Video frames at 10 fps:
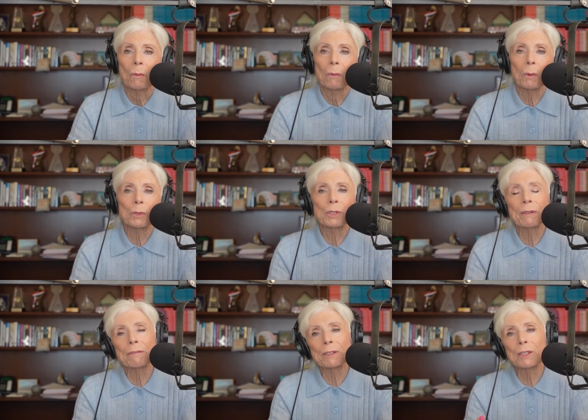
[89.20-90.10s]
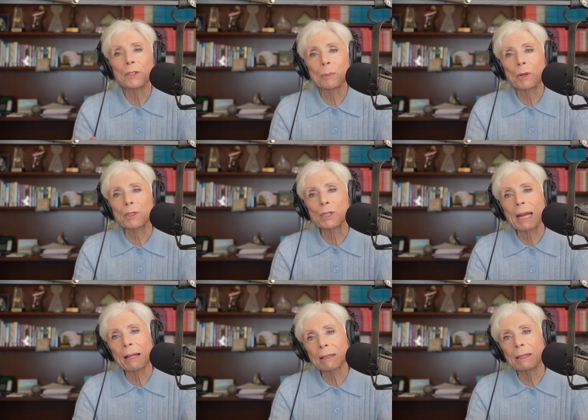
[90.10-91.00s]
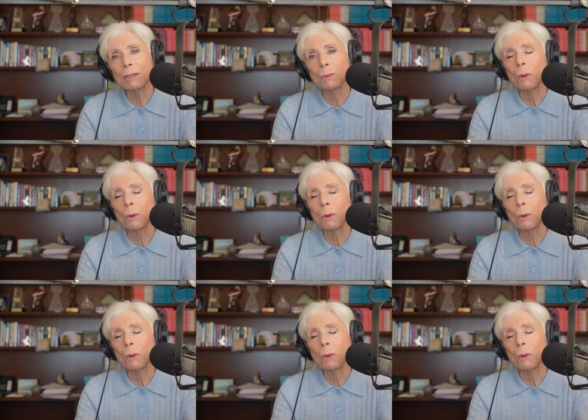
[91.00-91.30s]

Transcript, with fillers: What was different in your personalities?